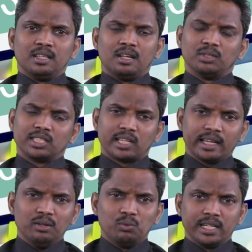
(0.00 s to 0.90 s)
Now the
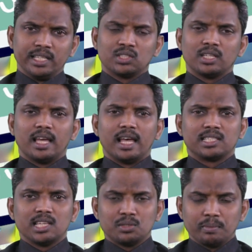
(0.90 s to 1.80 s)
second one is
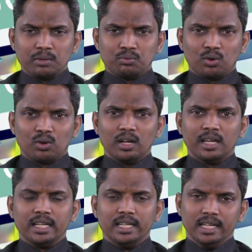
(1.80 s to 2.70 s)
assessment for
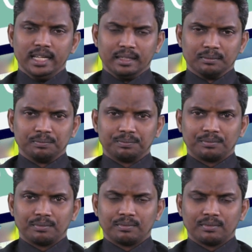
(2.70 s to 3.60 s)
learning.
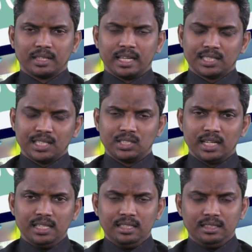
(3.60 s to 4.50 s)
As I
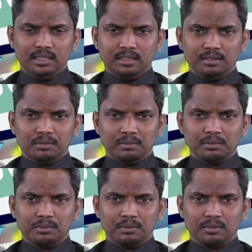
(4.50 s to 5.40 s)
said,
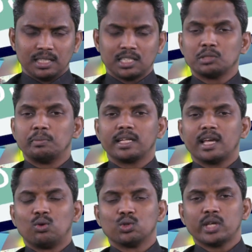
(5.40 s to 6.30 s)
assessment
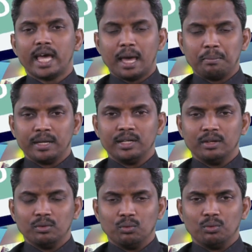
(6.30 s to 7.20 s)
can also
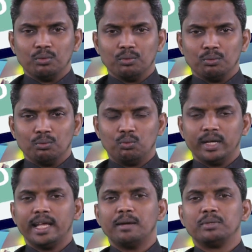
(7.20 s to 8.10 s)
happen
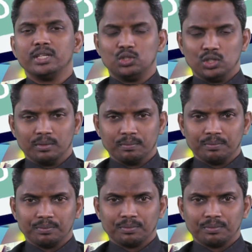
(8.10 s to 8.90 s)
when I am teaching